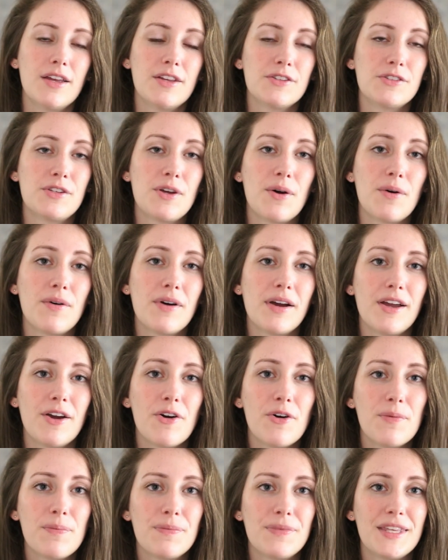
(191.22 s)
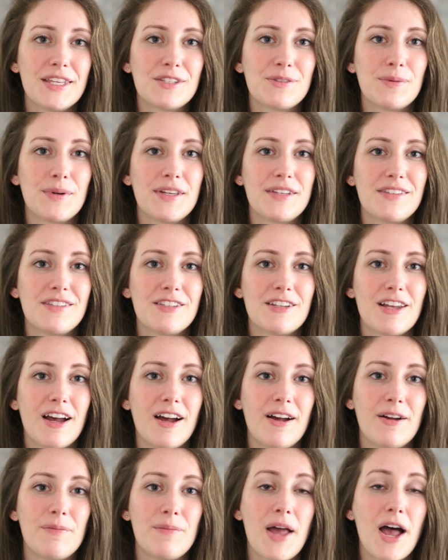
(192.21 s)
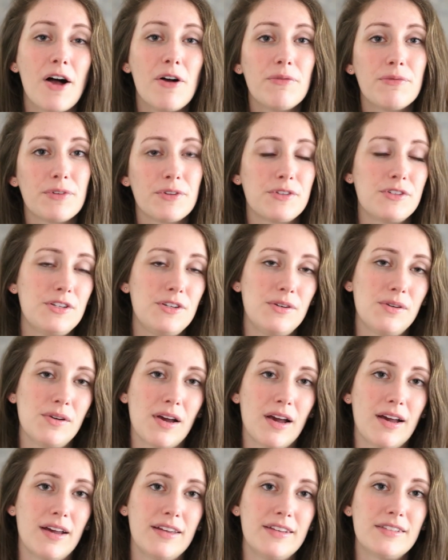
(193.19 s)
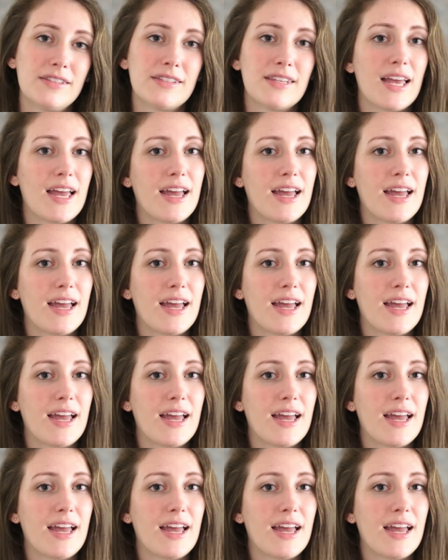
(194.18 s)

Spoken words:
So I hope this was helpful to you guys,